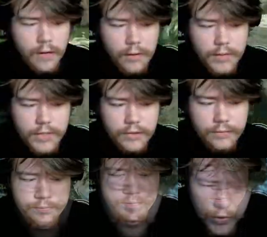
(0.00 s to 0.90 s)
I would say.
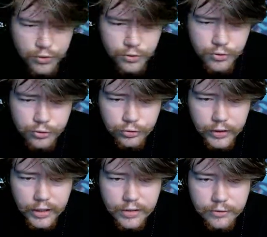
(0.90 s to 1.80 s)
We could
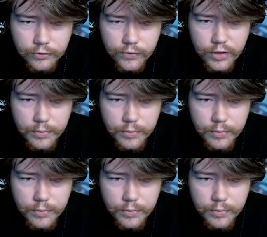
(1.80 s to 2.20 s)
try a different video,